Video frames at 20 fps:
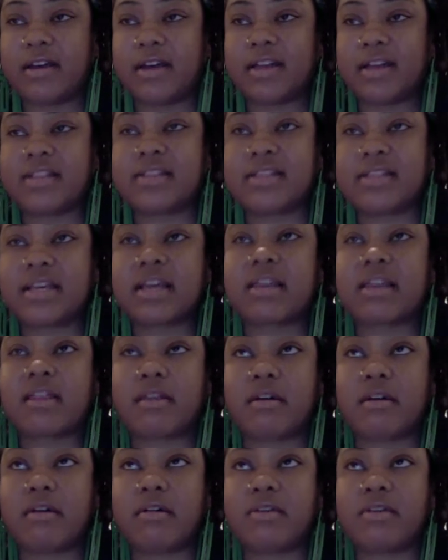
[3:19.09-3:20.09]
a sick
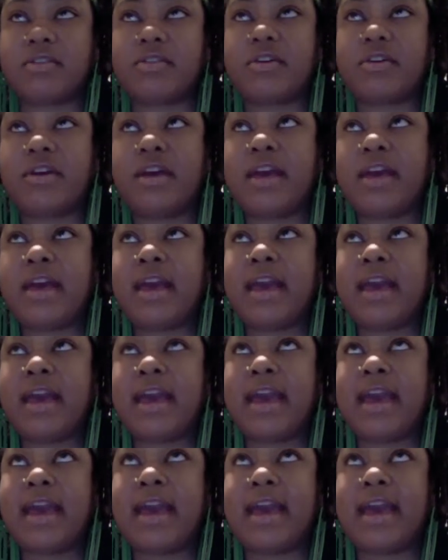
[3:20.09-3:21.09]
thought
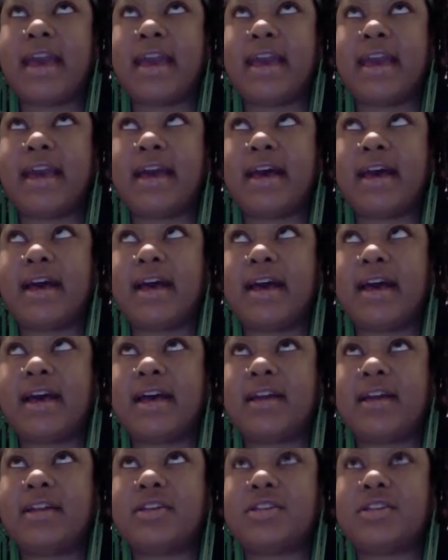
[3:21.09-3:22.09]

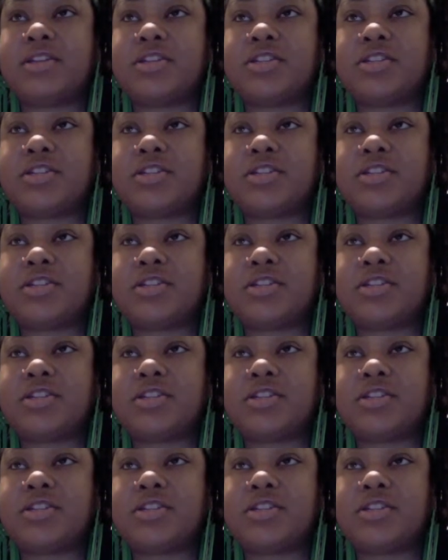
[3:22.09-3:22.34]
and